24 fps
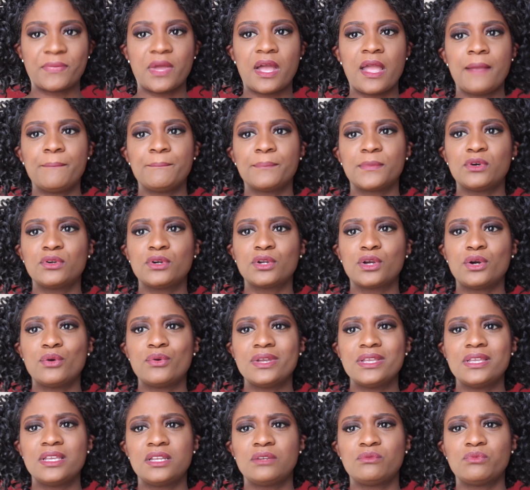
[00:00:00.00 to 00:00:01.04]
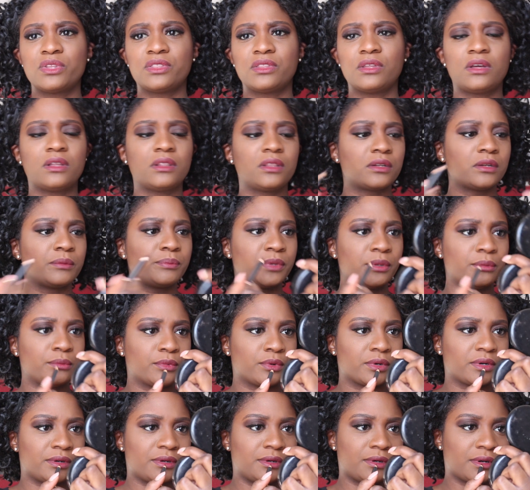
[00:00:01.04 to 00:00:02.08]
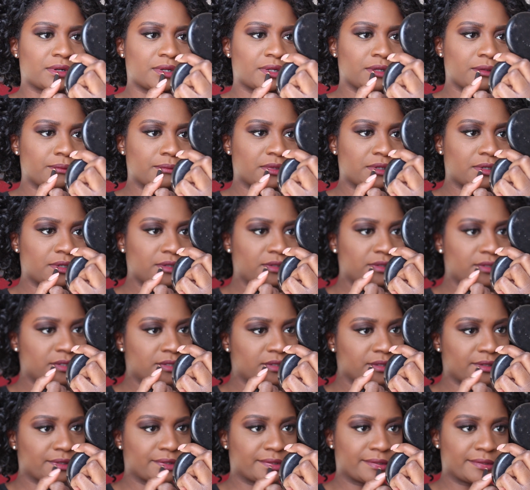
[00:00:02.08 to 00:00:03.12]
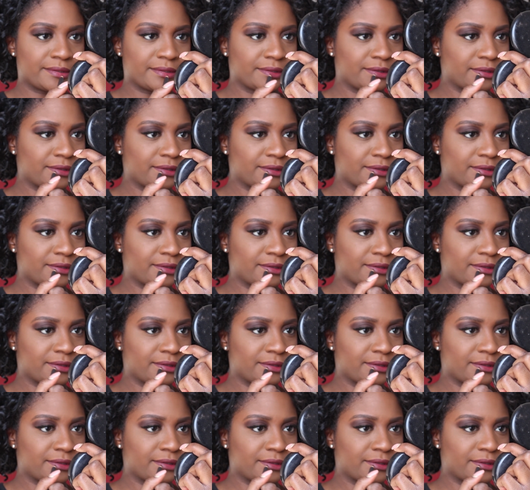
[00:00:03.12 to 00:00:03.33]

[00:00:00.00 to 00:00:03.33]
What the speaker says: I'm going to go in with a little bit more night mauve, just like